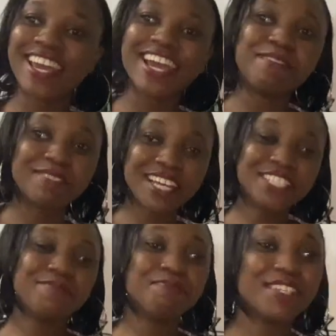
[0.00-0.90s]
like
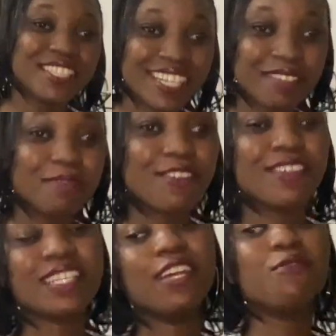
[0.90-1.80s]
uploading daily from
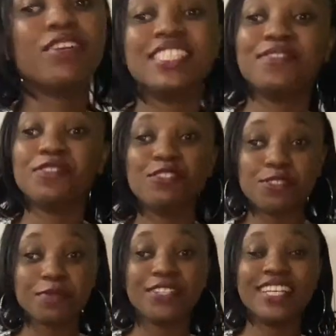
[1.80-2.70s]
1st of December
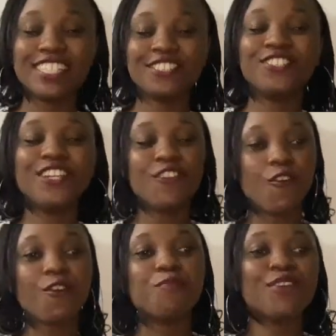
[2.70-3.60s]
to 25th
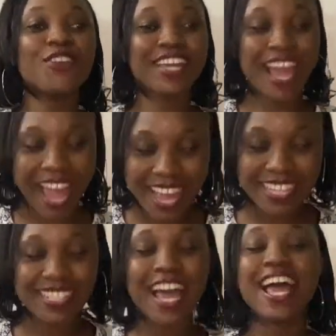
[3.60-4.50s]
December. And
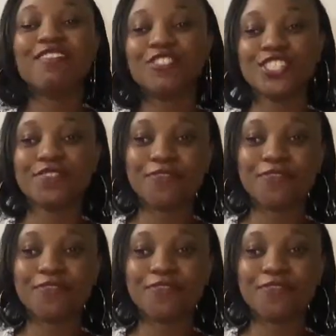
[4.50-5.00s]
that's how the